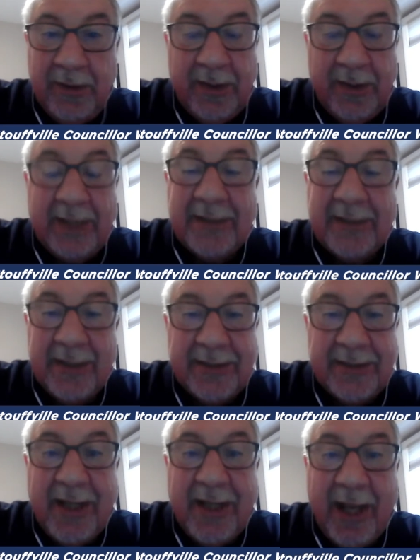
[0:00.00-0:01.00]
that's less
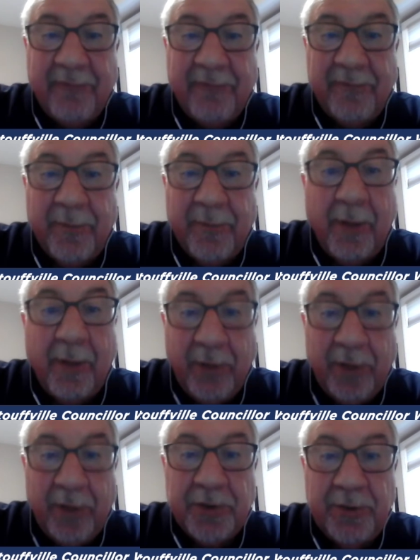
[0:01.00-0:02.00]
than half of the
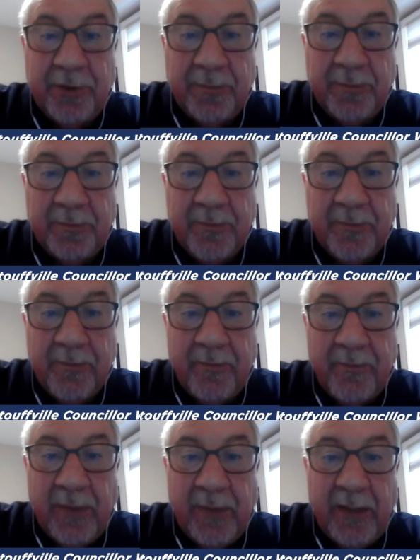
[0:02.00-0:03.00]
population.
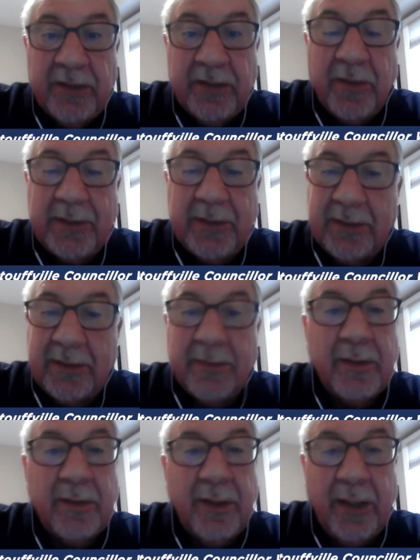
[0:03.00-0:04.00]
So I says,
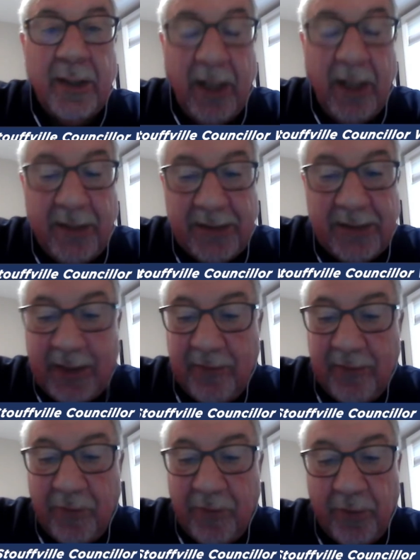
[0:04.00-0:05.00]

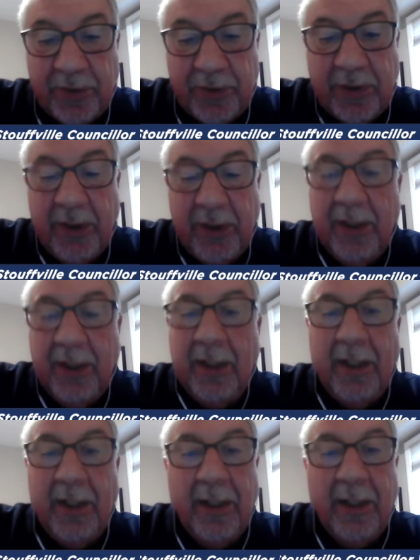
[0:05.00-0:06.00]
undecided voters,
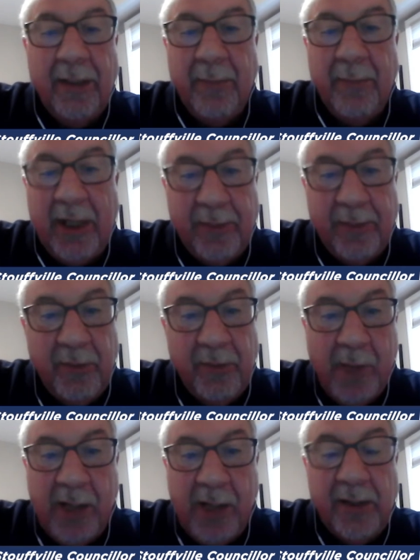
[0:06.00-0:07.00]
make up your
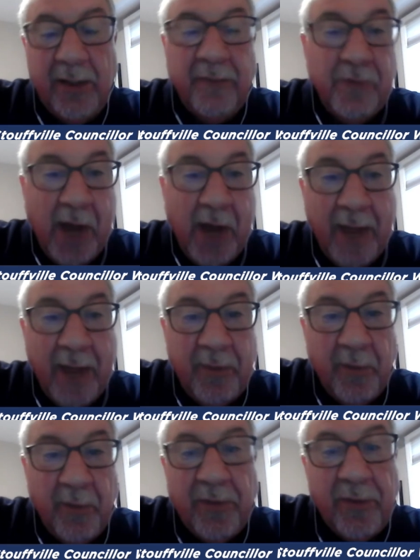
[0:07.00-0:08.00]
mind if you're happy
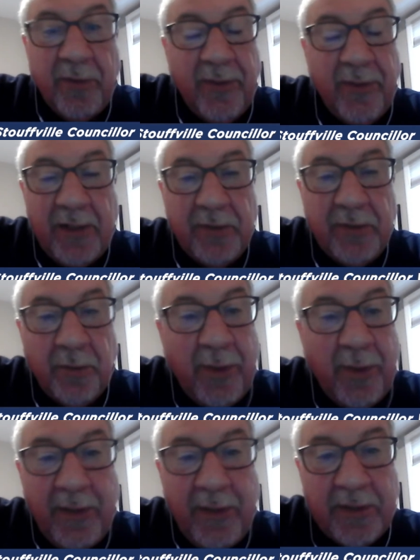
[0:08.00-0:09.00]
with things, the
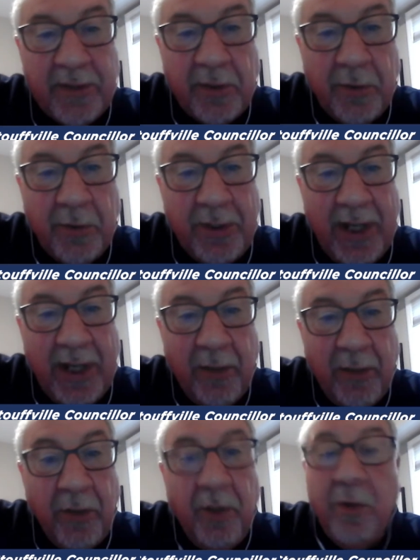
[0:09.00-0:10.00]
way things are going
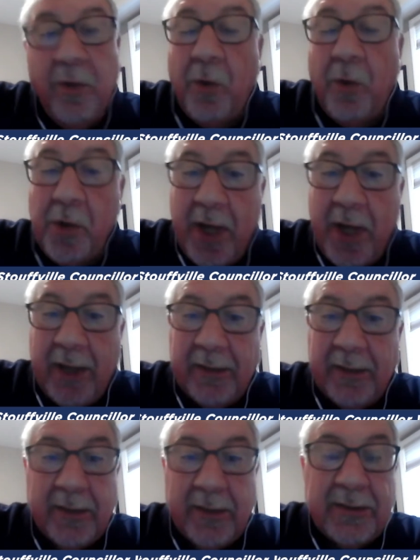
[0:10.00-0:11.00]
now, or
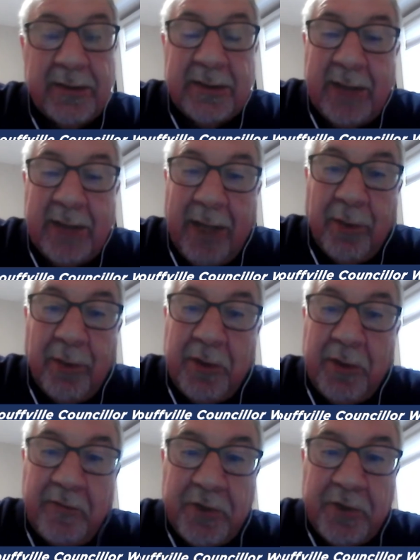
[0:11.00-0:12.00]
not. It says, I'm
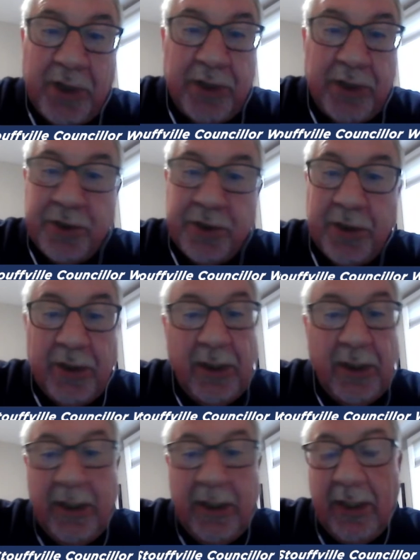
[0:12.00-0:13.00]
looking for change.
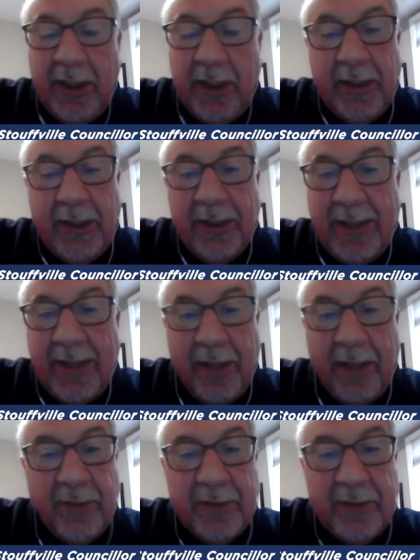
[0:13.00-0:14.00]
The
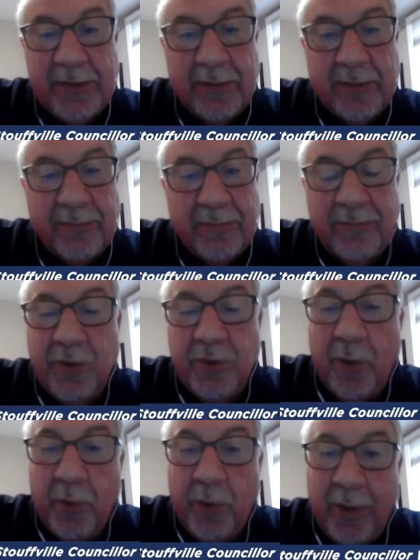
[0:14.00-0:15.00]
town is
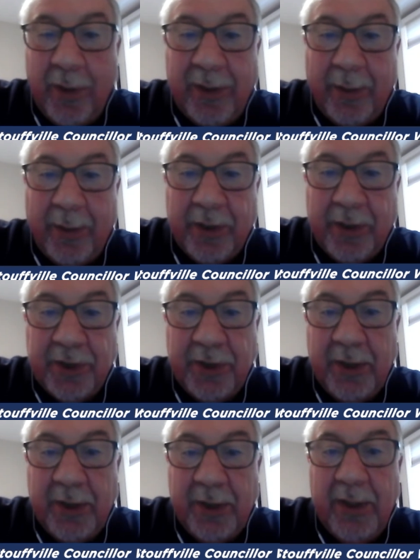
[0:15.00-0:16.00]
going one
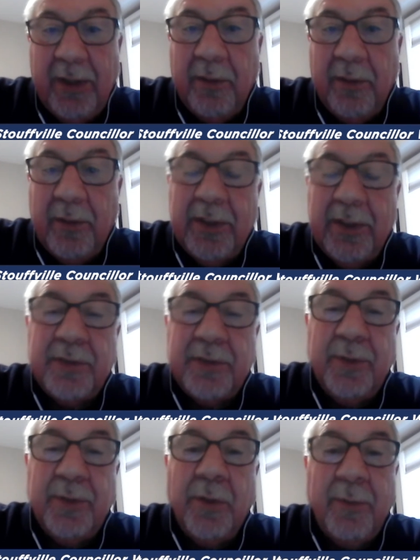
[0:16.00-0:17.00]
direction, when they should
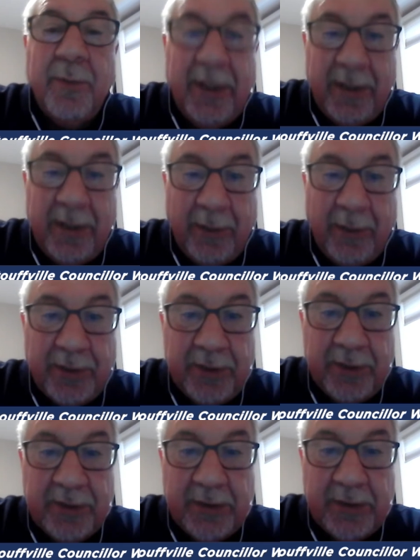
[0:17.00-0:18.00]
be going many
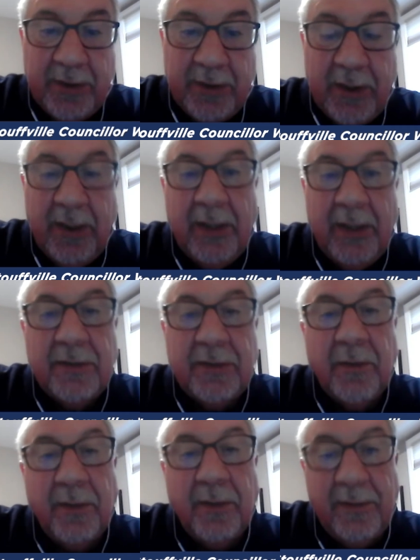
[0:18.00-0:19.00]
directions.
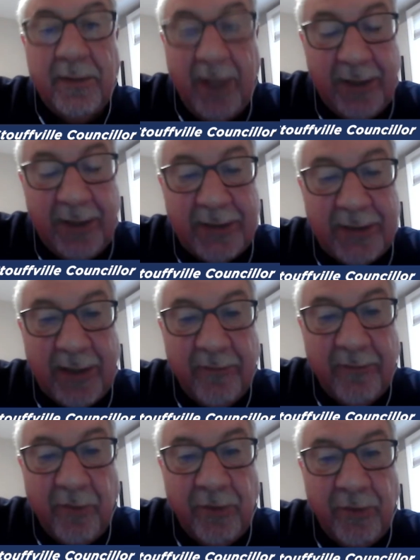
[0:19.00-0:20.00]
So undecided
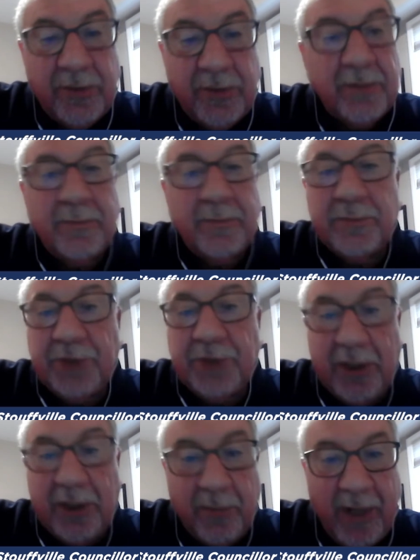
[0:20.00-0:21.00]
voters,
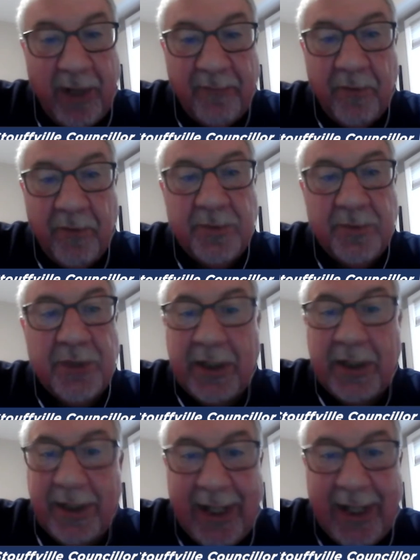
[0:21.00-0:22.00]
check your platforms,
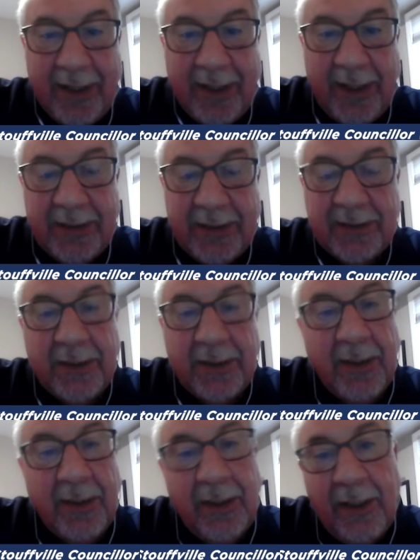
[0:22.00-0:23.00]
check the candidates,
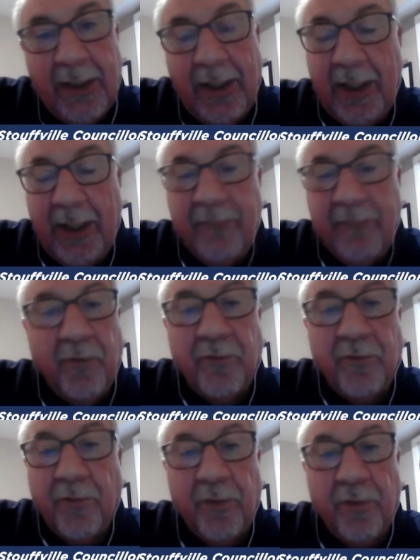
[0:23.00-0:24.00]
and vote
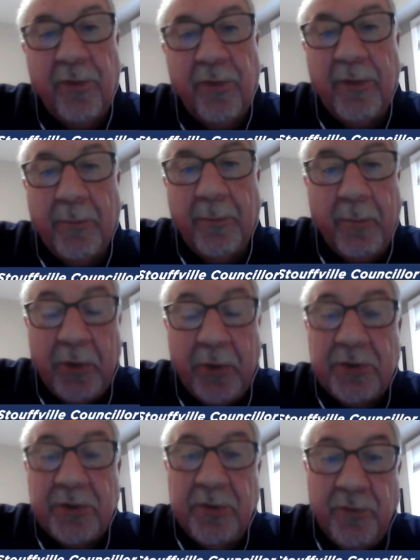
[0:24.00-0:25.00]
for the
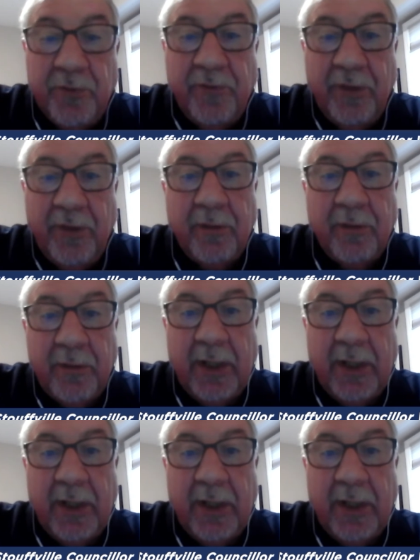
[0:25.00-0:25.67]
person you feel